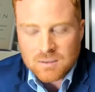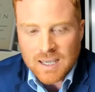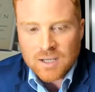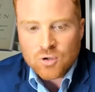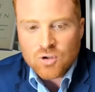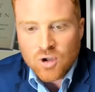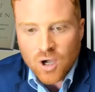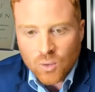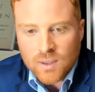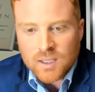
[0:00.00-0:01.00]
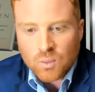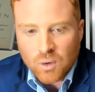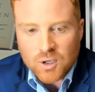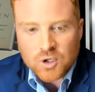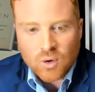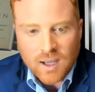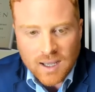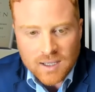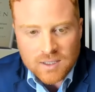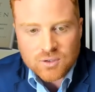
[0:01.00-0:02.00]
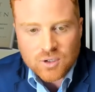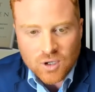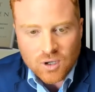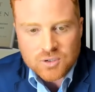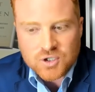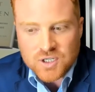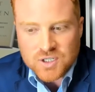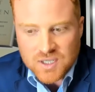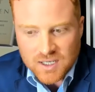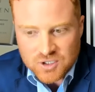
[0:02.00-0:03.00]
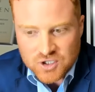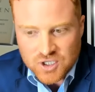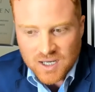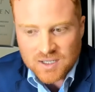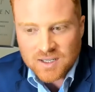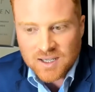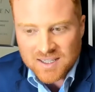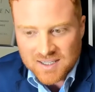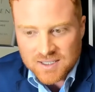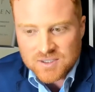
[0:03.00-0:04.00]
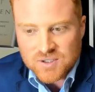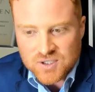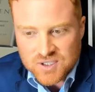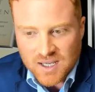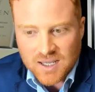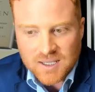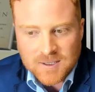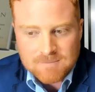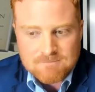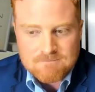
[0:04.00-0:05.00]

And knowing what your unconscious agenda is saying